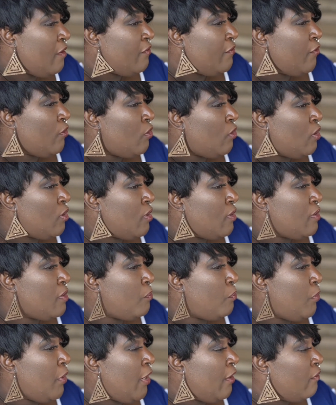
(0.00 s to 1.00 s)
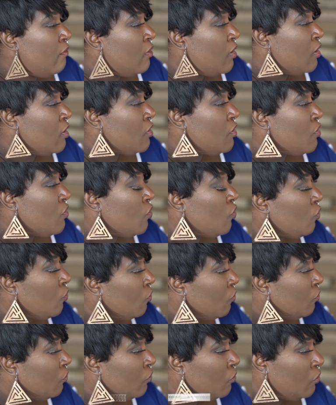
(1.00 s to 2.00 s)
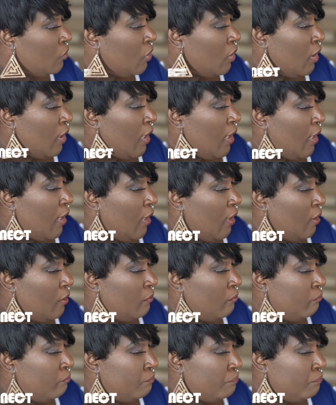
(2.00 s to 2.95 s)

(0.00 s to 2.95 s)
for the parents who are